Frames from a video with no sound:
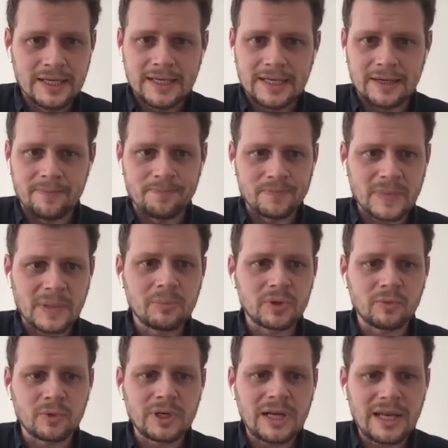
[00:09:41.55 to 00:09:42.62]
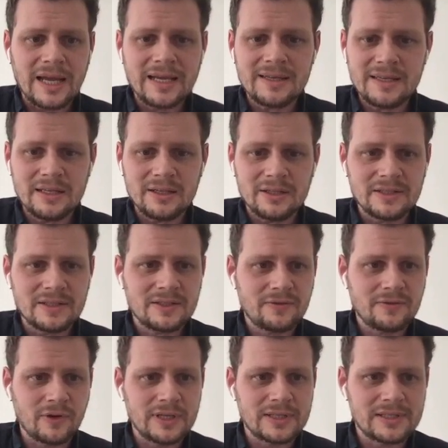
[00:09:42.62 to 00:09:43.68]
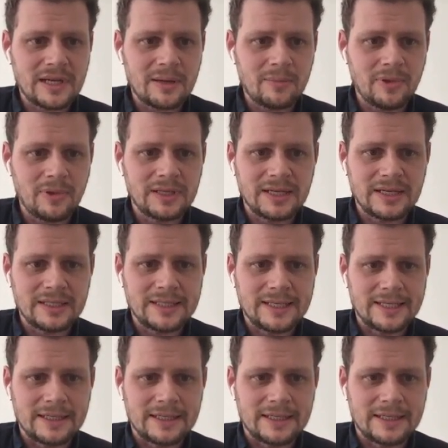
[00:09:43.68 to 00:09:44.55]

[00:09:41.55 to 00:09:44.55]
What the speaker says: But what I like here is, for example, that